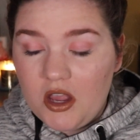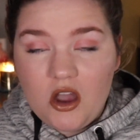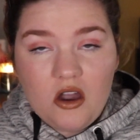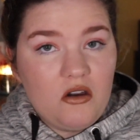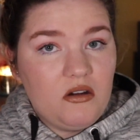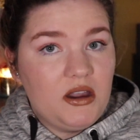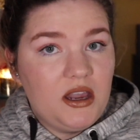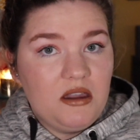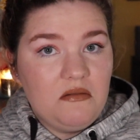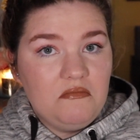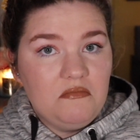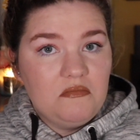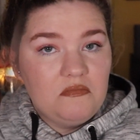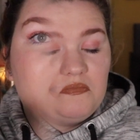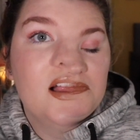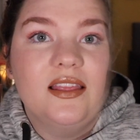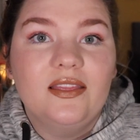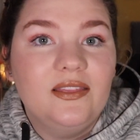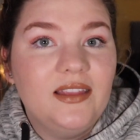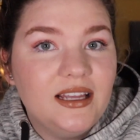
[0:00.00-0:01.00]
Okay,
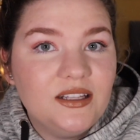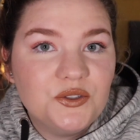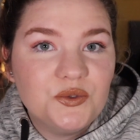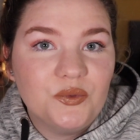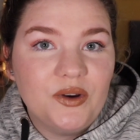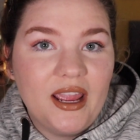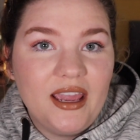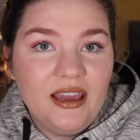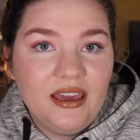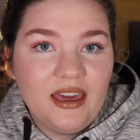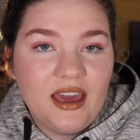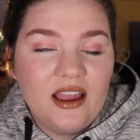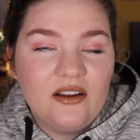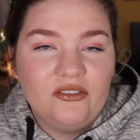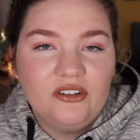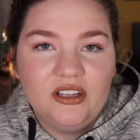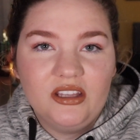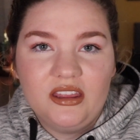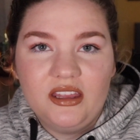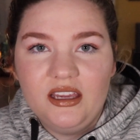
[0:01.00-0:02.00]
let's rank
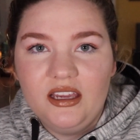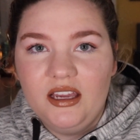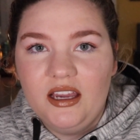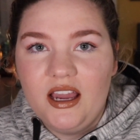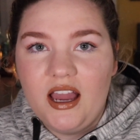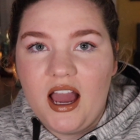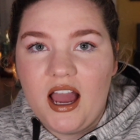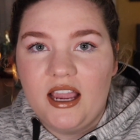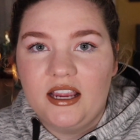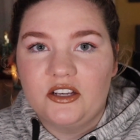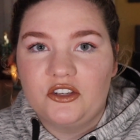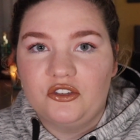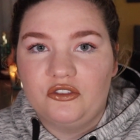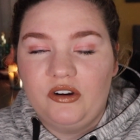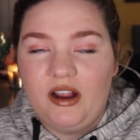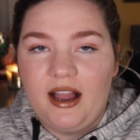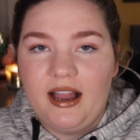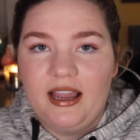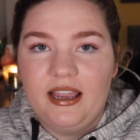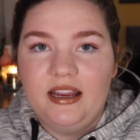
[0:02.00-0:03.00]
everything I
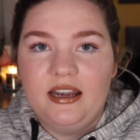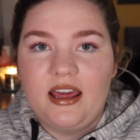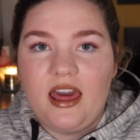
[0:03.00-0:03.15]
tried